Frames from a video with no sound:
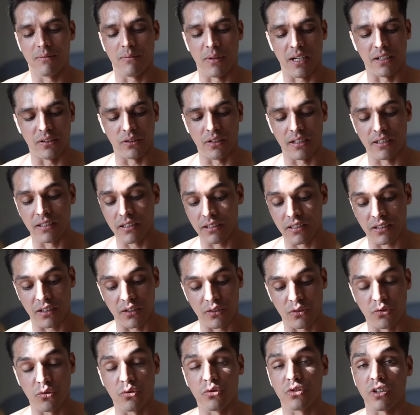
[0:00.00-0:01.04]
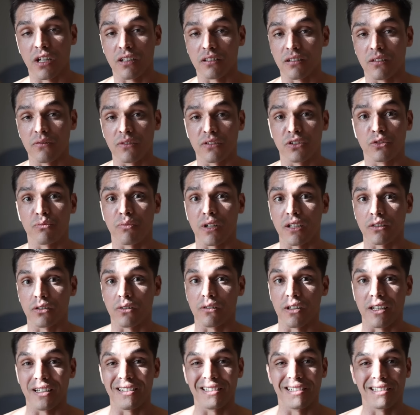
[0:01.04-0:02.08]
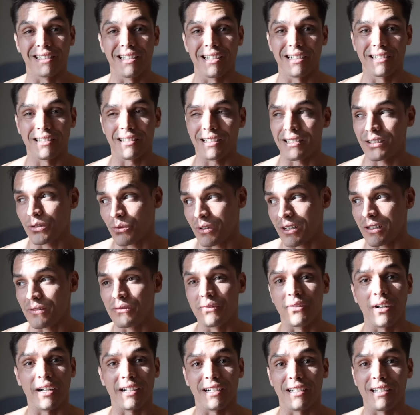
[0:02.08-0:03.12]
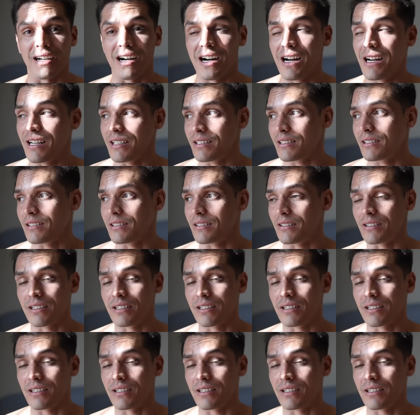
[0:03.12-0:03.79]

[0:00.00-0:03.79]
Mind you, I just took two shots of espresso, ladies and gents. That's why I'm fucking hot.